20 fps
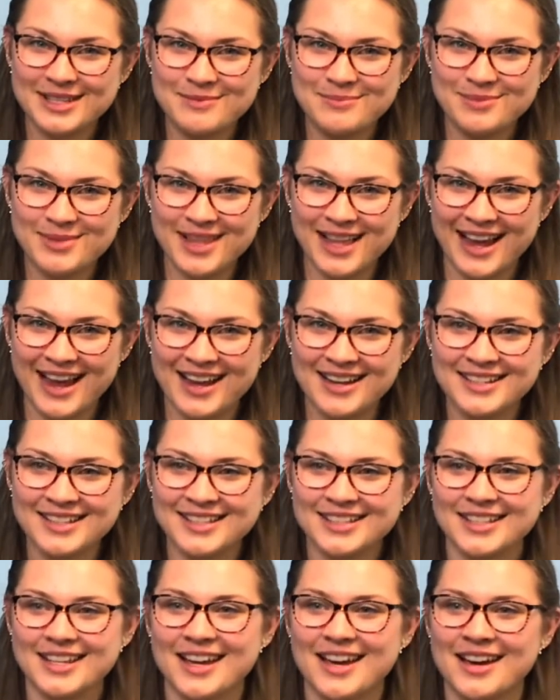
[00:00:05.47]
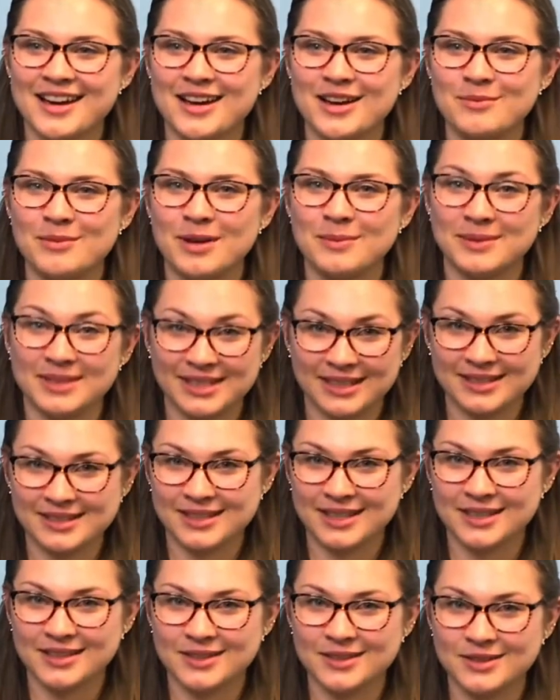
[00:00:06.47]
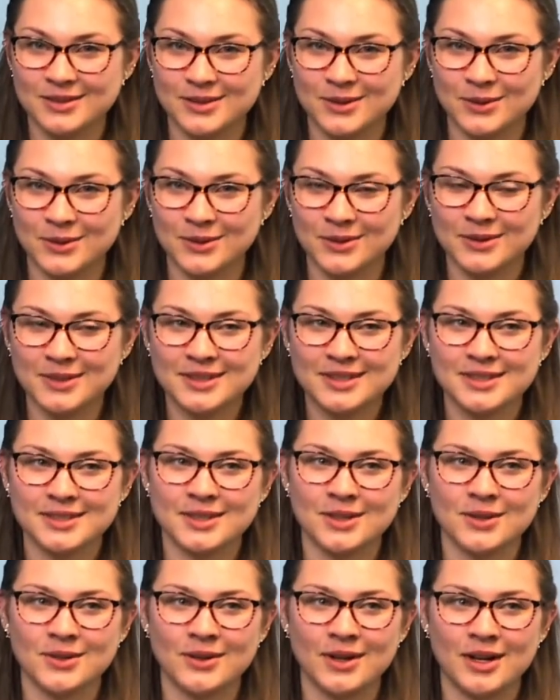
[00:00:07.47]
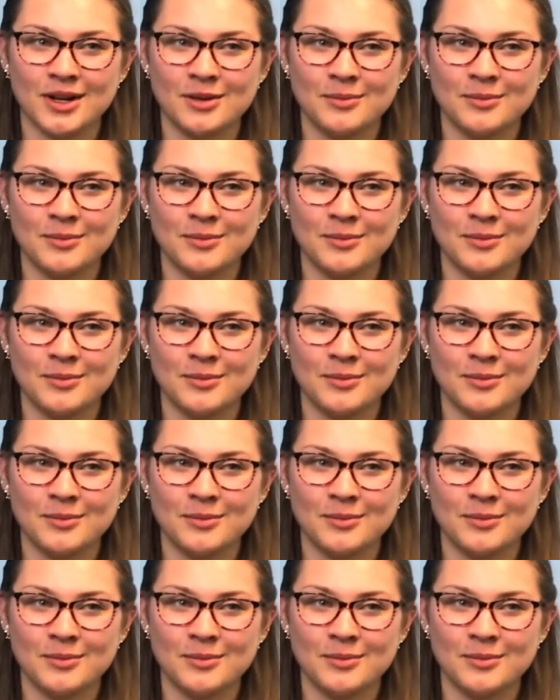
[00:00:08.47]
Plant. I'm 16 years old, so